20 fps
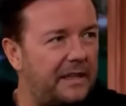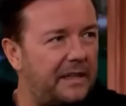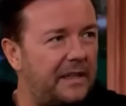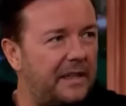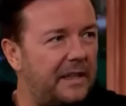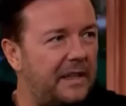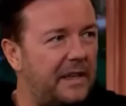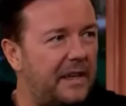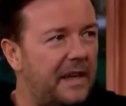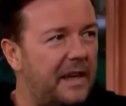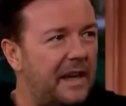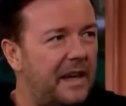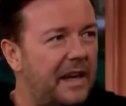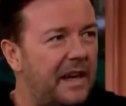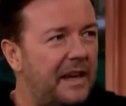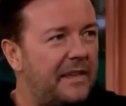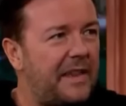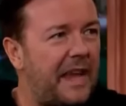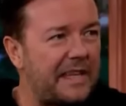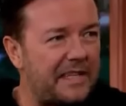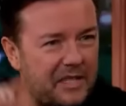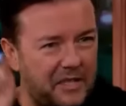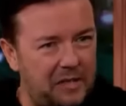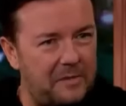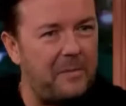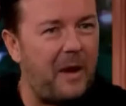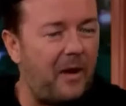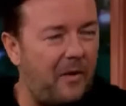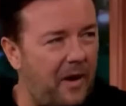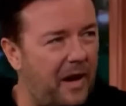No, it's...
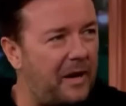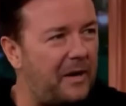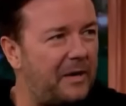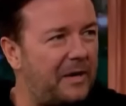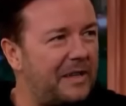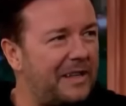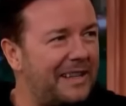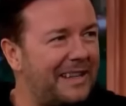That's tomorrow.